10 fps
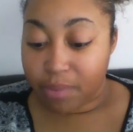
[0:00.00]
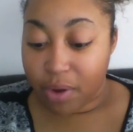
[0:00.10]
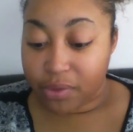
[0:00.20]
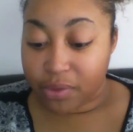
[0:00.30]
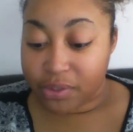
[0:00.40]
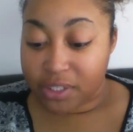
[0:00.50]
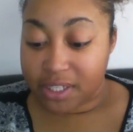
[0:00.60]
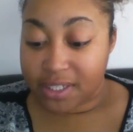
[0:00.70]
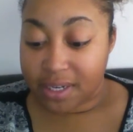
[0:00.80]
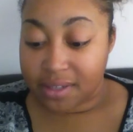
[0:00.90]
brothers, the
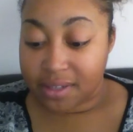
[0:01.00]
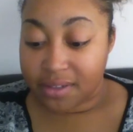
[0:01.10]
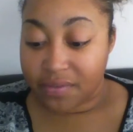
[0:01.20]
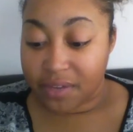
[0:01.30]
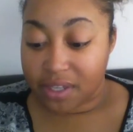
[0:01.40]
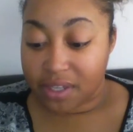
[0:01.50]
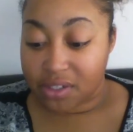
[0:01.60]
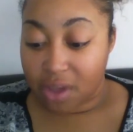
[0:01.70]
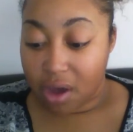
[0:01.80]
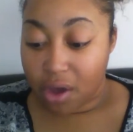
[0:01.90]
descendants of
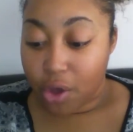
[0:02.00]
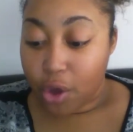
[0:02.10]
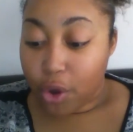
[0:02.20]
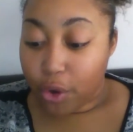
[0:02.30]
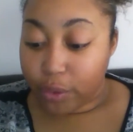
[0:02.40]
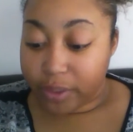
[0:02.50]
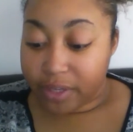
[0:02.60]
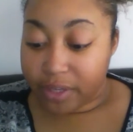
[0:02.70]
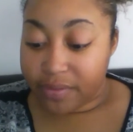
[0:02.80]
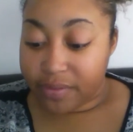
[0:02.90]
Esau, who
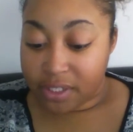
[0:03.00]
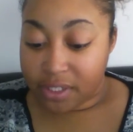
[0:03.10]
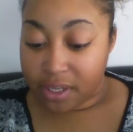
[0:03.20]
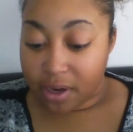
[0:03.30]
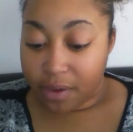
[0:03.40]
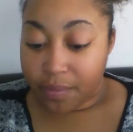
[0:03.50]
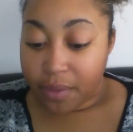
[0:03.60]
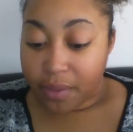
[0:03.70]
live in Seir.